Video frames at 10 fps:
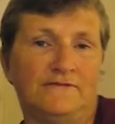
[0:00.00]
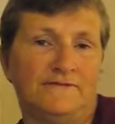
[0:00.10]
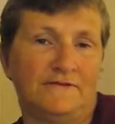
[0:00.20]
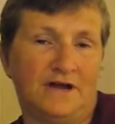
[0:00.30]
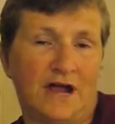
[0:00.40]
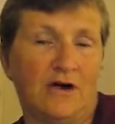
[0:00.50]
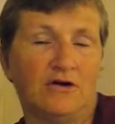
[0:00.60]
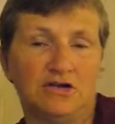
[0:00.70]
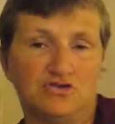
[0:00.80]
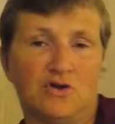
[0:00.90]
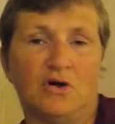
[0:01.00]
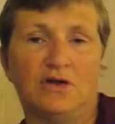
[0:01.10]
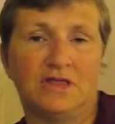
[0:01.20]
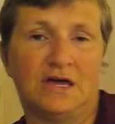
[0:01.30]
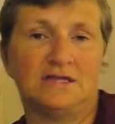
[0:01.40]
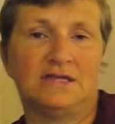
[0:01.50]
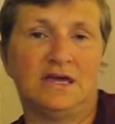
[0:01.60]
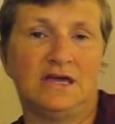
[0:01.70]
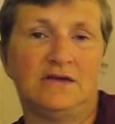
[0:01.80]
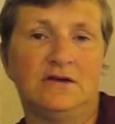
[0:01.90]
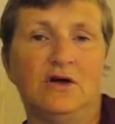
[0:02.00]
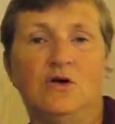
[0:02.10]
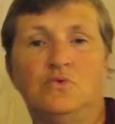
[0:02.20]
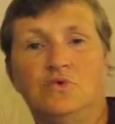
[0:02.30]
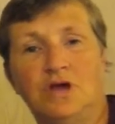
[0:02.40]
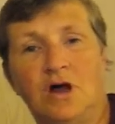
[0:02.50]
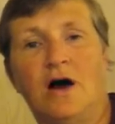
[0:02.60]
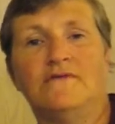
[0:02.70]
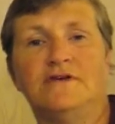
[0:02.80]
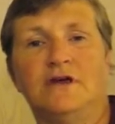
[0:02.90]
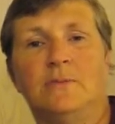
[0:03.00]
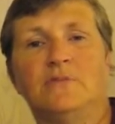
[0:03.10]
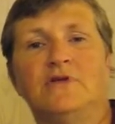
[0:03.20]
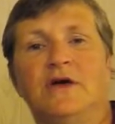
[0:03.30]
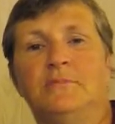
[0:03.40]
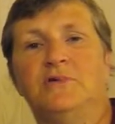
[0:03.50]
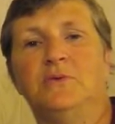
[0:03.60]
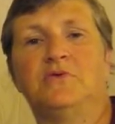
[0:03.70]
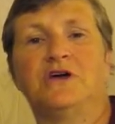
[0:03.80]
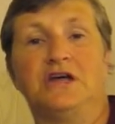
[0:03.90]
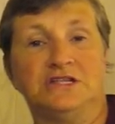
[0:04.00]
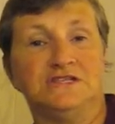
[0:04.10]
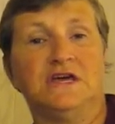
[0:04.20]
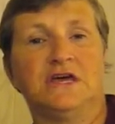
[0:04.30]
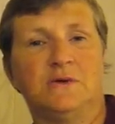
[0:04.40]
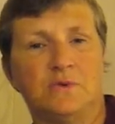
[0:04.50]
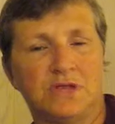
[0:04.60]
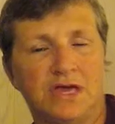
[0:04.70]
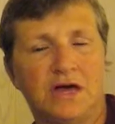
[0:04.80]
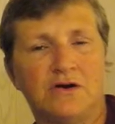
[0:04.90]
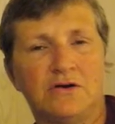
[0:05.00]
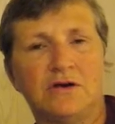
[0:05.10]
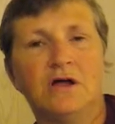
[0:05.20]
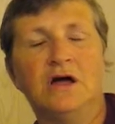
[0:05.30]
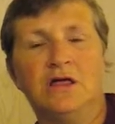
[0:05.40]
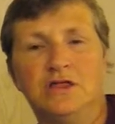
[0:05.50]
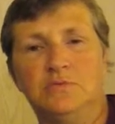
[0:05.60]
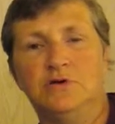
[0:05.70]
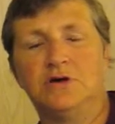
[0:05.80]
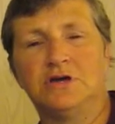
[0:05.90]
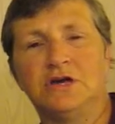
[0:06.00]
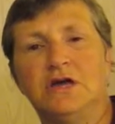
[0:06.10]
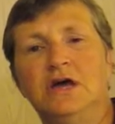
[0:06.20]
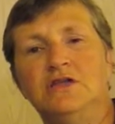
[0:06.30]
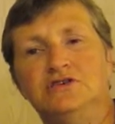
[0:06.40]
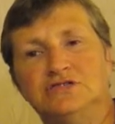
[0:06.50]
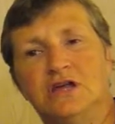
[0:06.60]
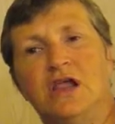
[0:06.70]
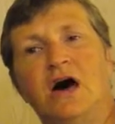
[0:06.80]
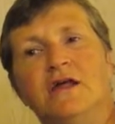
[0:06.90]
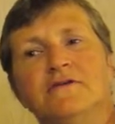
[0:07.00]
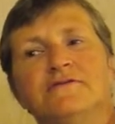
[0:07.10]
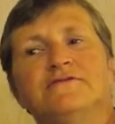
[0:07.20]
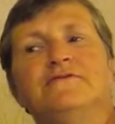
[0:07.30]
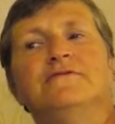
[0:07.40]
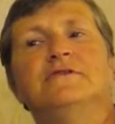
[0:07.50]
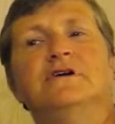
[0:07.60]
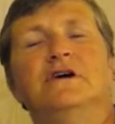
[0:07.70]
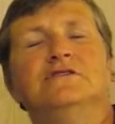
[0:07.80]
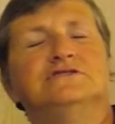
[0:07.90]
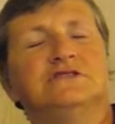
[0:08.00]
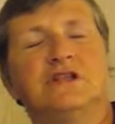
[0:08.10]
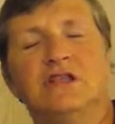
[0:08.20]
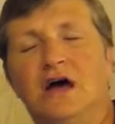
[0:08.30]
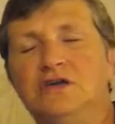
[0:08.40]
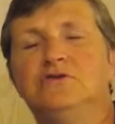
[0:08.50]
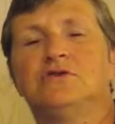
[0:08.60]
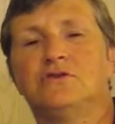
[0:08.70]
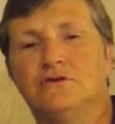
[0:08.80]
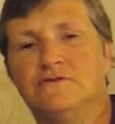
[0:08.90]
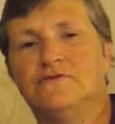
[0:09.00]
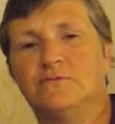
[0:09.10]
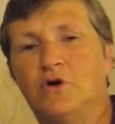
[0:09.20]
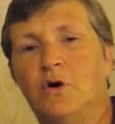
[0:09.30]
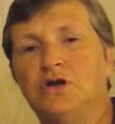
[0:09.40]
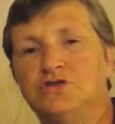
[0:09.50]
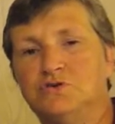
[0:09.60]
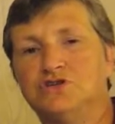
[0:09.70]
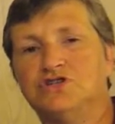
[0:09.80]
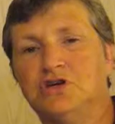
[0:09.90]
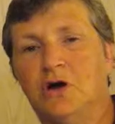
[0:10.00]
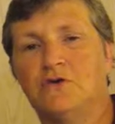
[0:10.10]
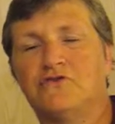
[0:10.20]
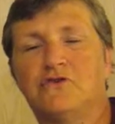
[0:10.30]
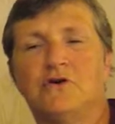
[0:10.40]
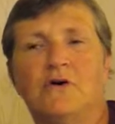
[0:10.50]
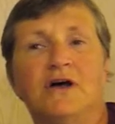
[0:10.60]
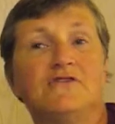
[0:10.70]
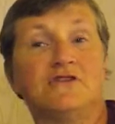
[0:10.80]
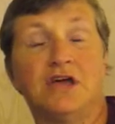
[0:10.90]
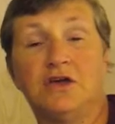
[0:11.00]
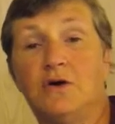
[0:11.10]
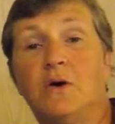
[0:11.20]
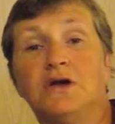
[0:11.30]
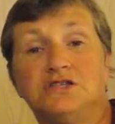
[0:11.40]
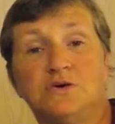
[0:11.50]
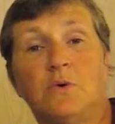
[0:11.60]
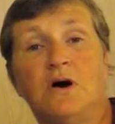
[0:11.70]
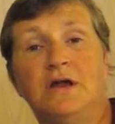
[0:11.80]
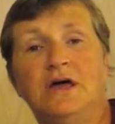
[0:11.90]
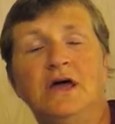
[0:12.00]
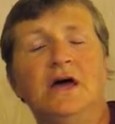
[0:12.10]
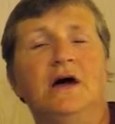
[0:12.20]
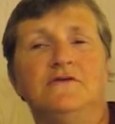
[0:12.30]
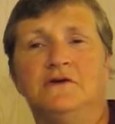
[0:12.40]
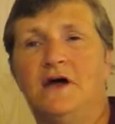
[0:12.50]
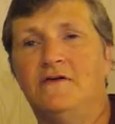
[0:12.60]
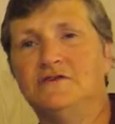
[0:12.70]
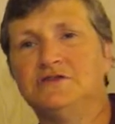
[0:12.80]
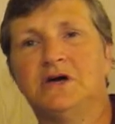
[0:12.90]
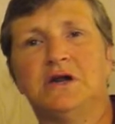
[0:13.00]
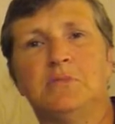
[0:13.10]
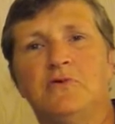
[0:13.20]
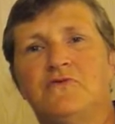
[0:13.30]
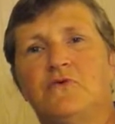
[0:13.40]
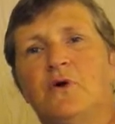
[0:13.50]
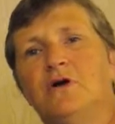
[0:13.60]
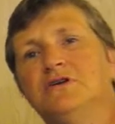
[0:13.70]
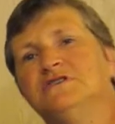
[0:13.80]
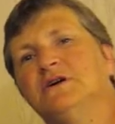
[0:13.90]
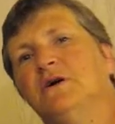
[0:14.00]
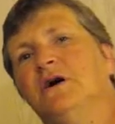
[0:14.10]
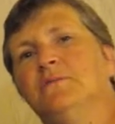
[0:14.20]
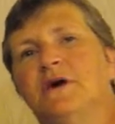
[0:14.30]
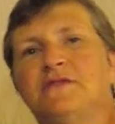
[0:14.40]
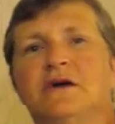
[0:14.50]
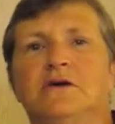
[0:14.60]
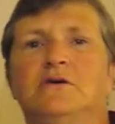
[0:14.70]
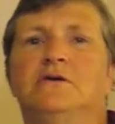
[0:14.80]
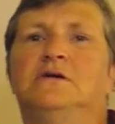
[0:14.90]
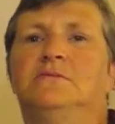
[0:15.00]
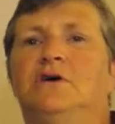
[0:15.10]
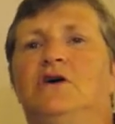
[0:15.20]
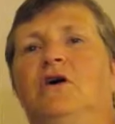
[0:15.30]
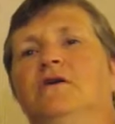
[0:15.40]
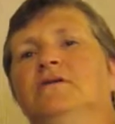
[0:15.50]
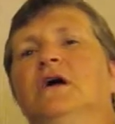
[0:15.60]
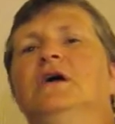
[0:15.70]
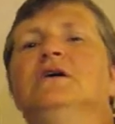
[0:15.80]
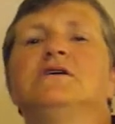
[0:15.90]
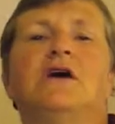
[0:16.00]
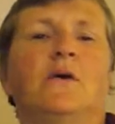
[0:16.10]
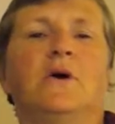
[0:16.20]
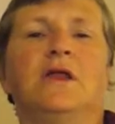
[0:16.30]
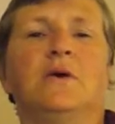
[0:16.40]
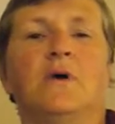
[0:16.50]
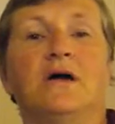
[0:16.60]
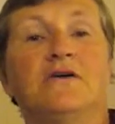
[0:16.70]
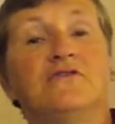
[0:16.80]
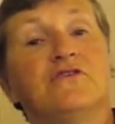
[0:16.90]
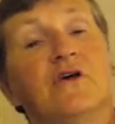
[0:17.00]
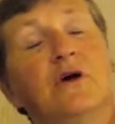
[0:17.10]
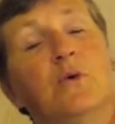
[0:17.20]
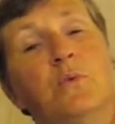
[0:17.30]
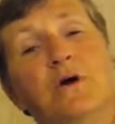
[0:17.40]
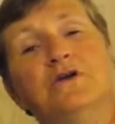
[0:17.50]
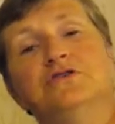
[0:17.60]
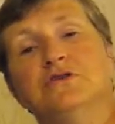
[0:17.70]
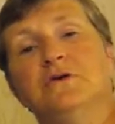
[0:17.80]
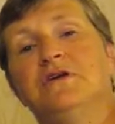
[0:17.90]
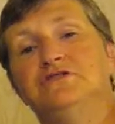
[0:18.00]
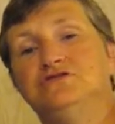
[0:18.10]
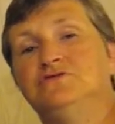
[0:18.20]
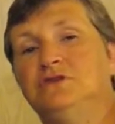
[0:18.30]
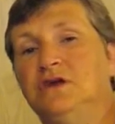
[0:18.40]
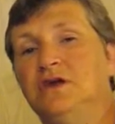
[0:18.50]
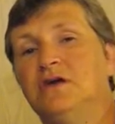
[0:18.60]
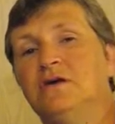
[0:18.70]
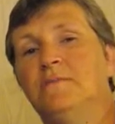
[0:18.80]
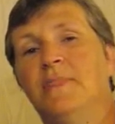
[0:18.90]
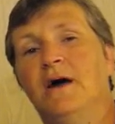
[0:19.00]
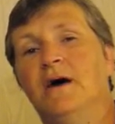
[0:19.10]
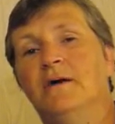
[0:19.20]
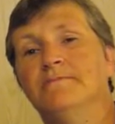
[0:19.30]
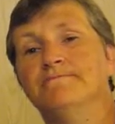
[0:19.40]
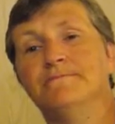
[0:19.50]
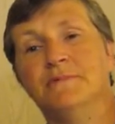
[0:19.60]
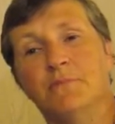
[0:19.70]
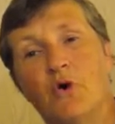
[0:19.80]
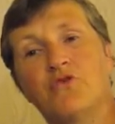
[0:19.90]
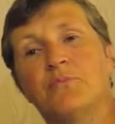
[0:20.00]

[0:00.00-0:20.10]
an hourly drawing that they read off a number that people get a ticket when they enter the building. There's a lot you can learn from going to a show, so don't hesitate going to one. If you haven't done it before and you say, oh, I'm not that good in my car, go anyway, because what you're doing is unique. Most